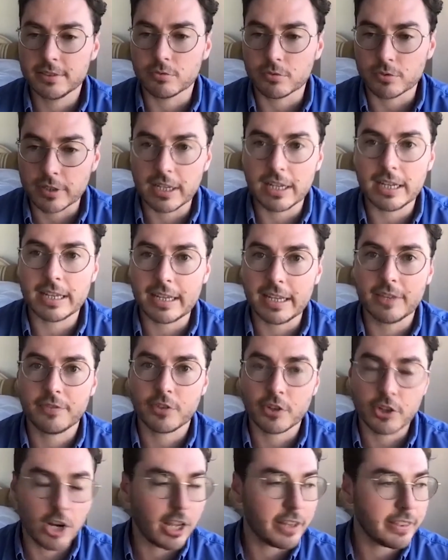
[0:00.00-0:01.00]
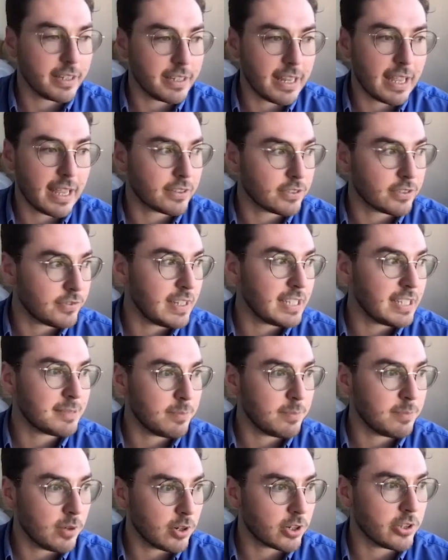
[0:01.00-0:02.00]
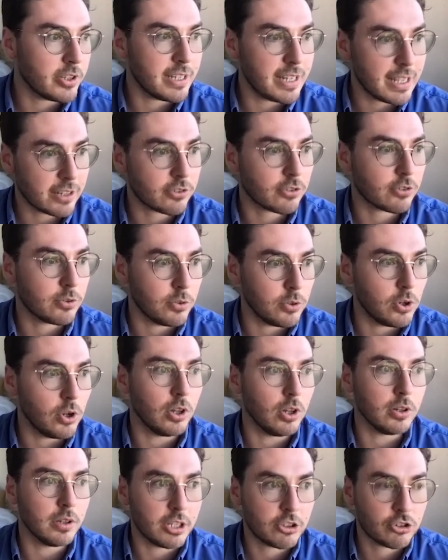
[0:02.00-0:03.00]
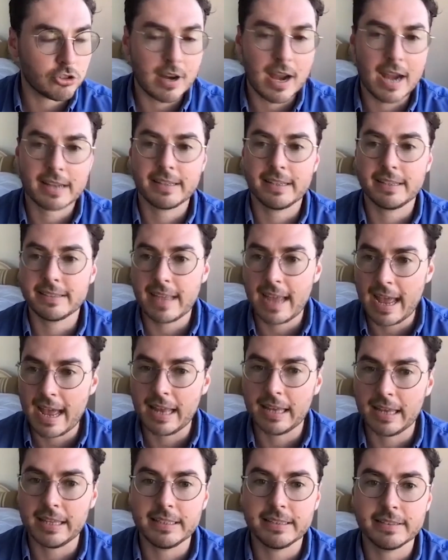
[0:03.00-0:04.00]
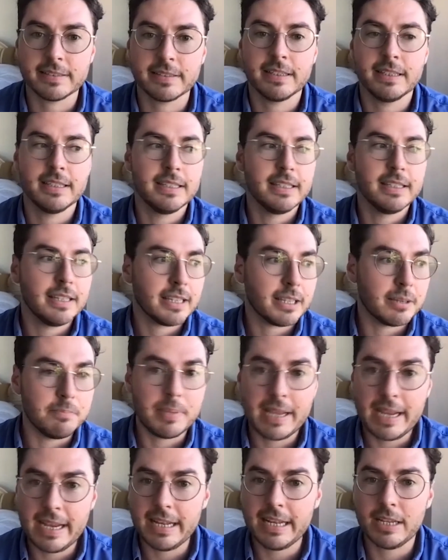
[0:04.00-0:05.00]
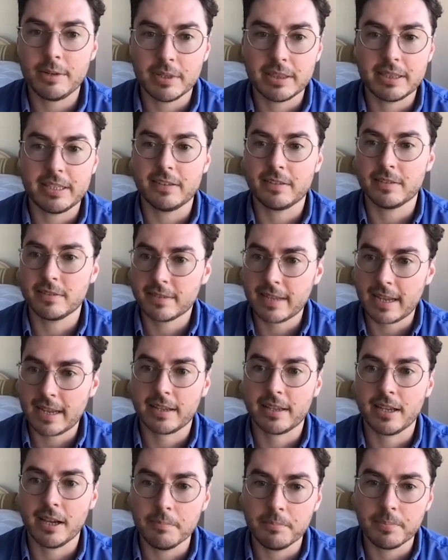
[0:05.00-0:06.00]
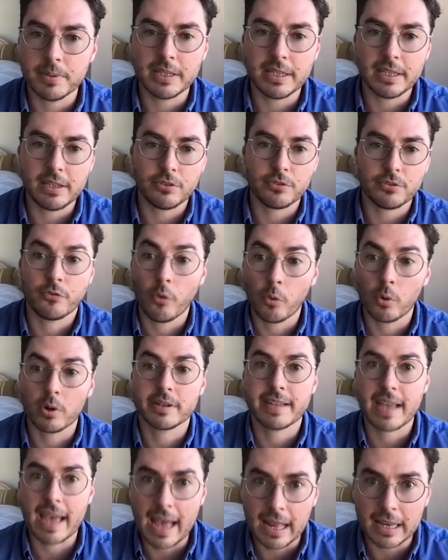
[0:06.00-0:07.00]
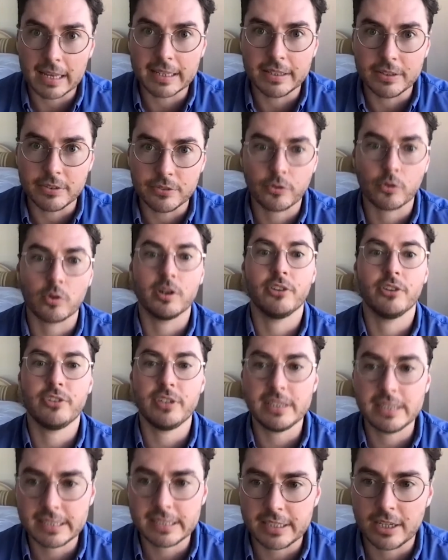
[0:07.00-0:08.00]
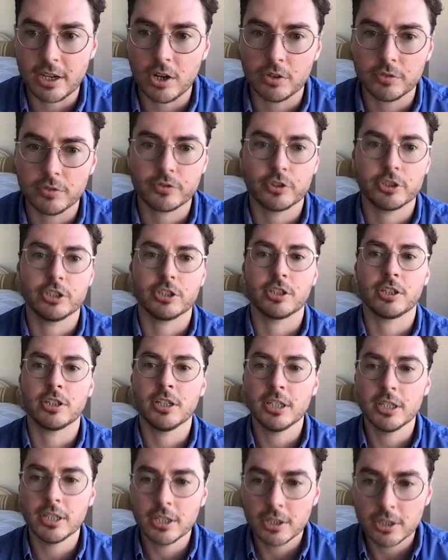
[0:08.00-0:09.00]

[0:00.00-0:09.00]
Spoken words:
the next Facebook or the next Google, attracting talent, competing with these tech companies for talent, for a CTO, for your